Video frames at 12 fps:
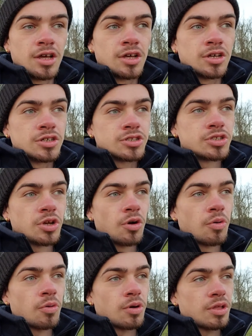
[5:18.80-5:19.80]
So
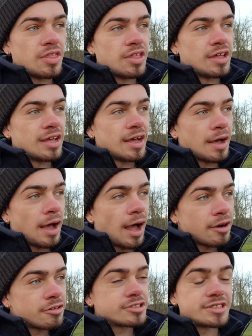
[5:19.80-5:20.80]

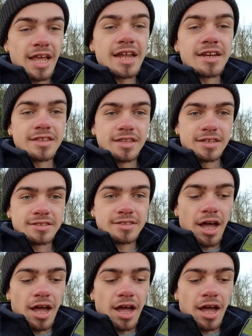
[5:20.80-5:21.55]
understanding this,